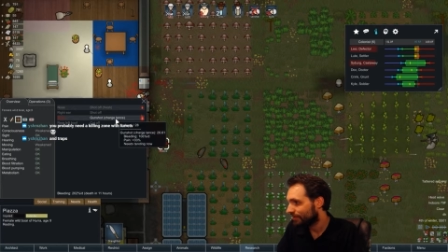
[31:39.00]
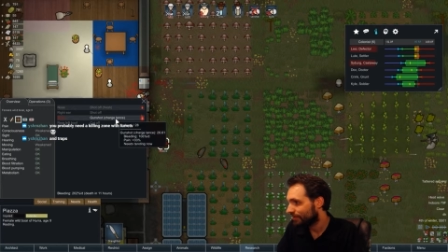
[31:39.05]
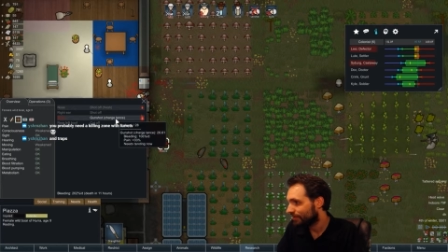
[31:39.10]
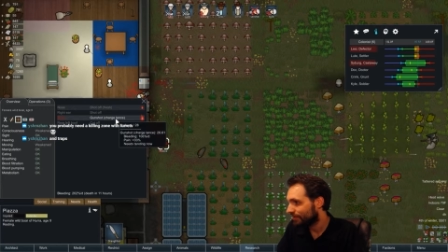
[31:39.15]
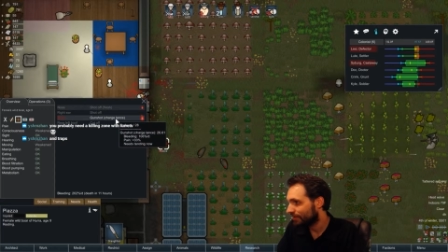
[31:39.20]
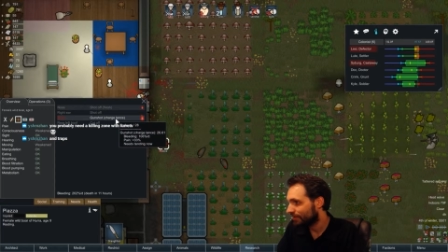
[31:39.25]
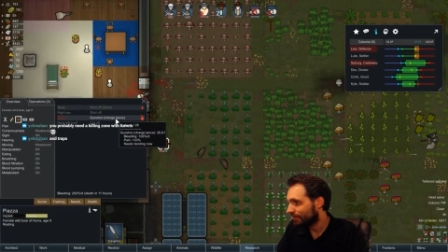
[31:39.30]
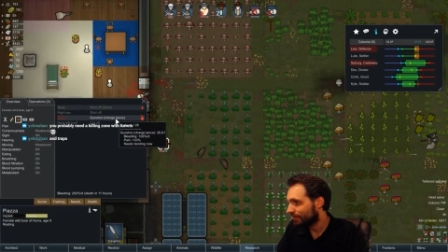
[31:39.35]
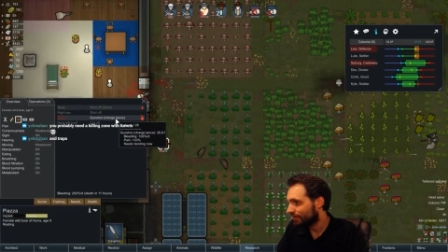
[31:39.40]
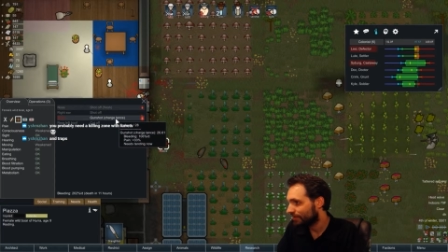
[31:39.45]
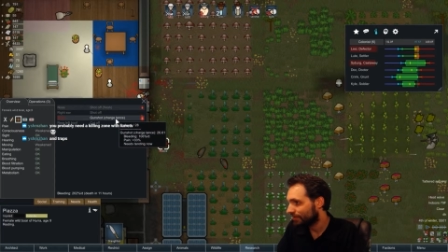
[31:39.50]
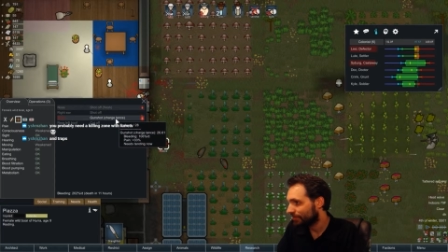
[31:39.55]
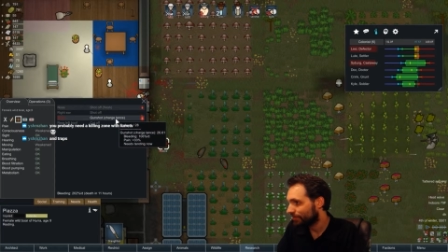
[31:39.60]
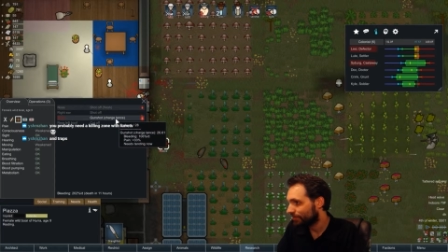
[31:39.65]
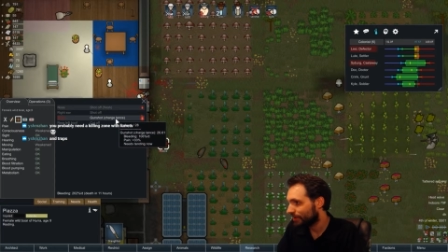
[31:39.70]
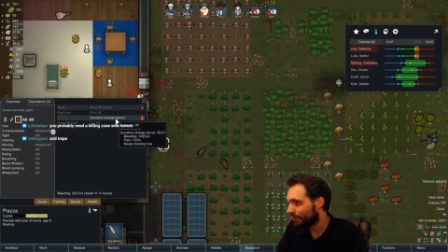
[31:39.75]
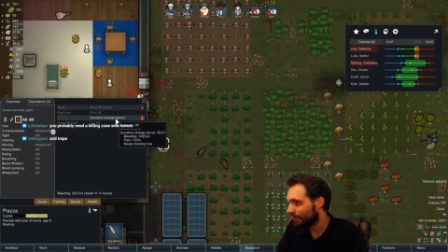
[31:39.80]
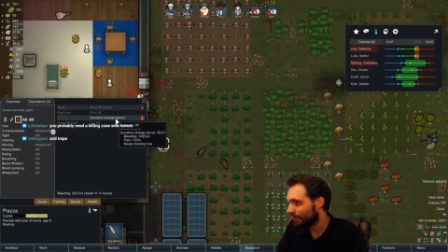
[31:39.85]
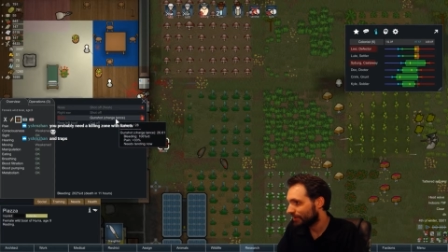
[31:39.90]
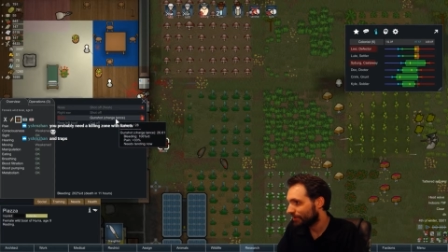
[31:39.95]
Oh
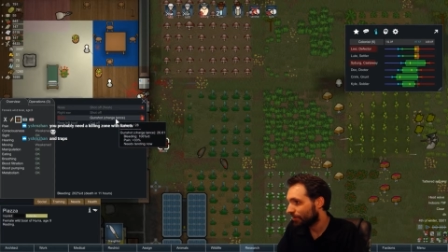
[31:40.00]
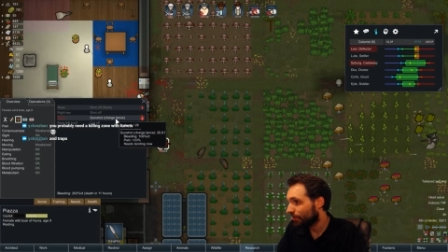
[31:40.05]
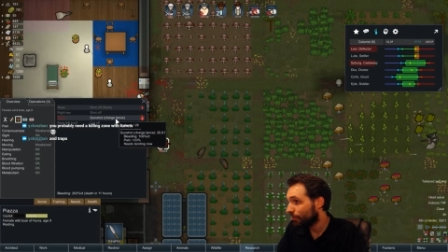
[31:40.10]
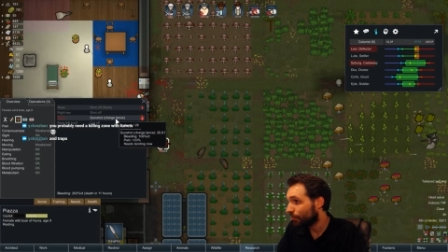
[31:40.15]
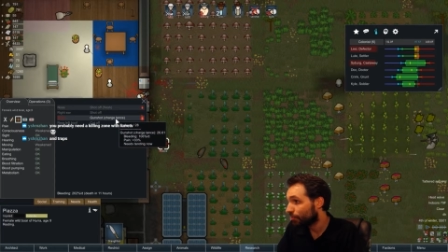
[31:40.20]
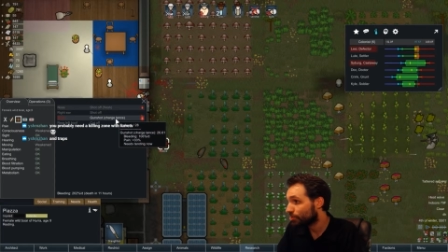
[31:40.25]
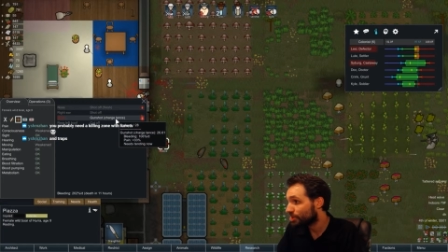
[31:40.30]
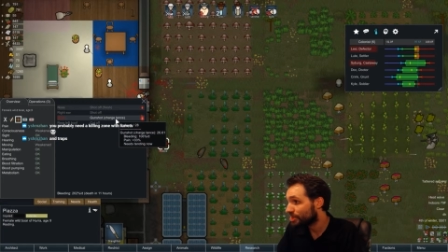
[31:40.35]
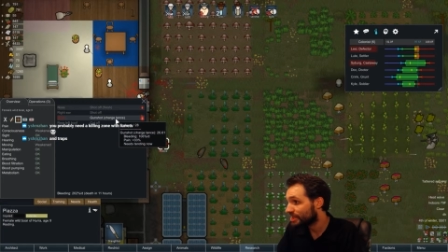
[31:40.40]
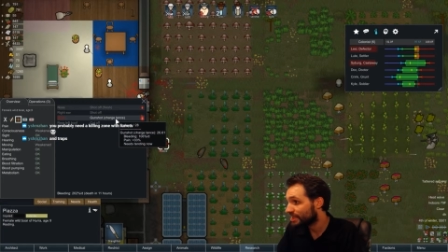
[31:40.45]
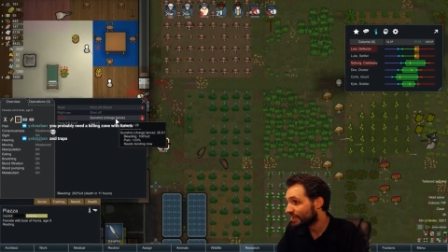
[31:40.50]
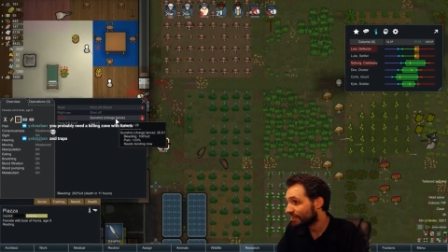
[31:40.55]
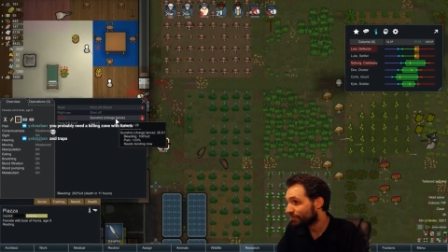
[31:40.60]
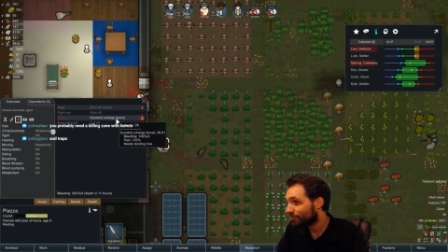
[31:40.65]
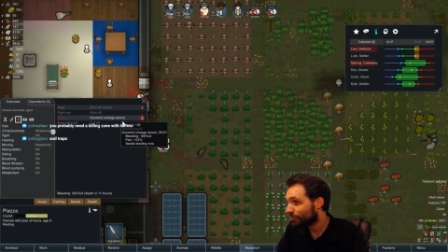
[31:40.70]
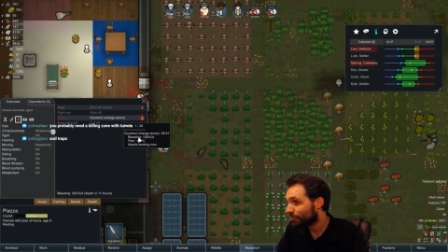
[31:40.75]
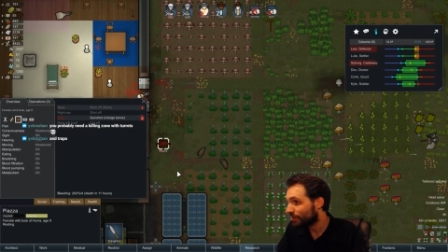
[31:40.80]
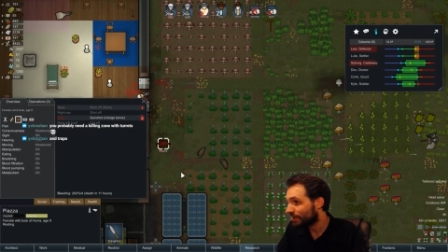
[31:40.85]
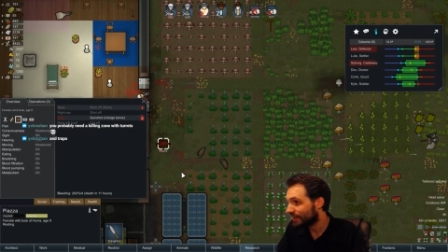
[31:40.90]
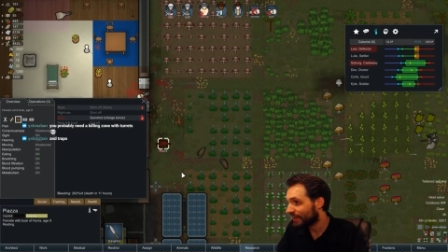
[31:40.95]
man. Oh shit,
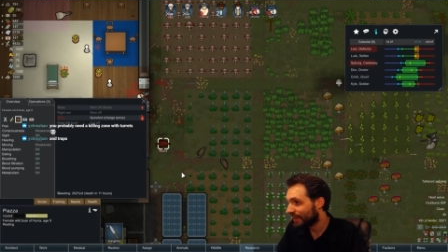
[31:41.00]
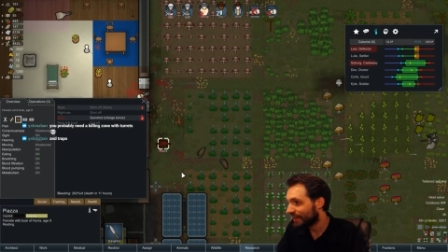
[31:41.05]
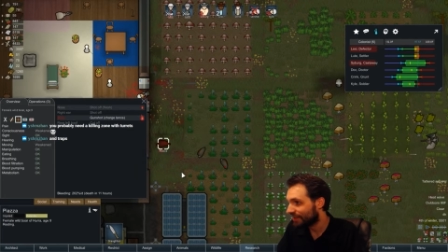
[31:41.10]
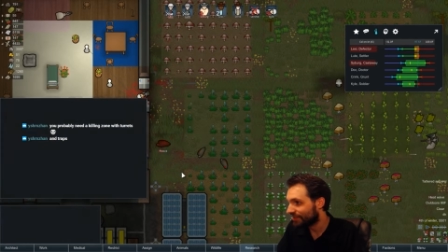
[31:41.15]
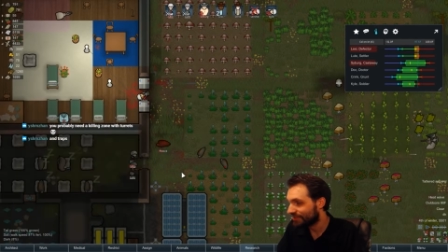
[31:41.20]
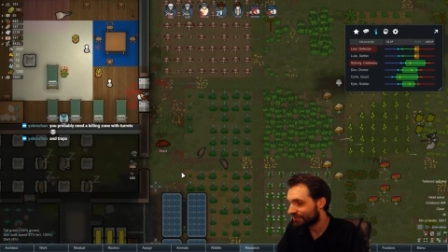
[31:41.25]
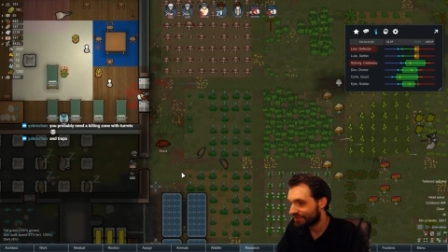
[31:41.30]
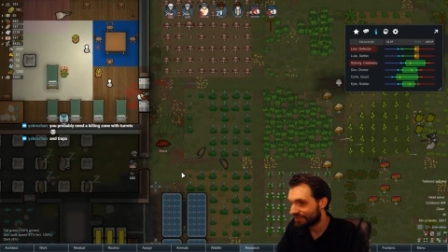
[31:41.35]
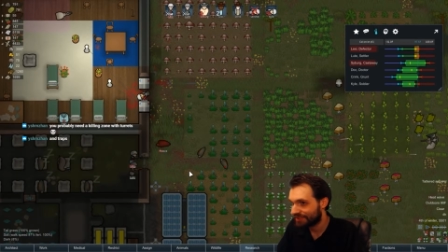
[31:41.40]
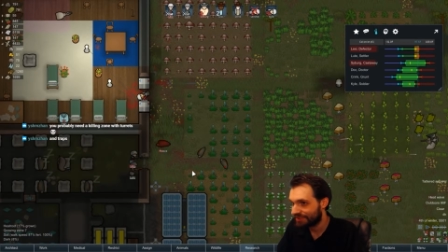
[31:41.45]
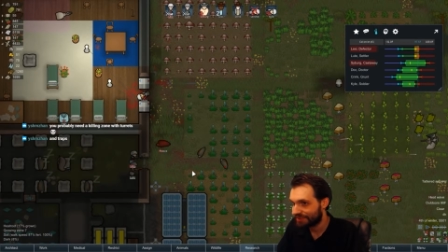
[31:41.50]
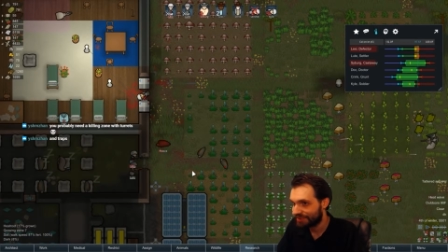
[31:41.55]
one health.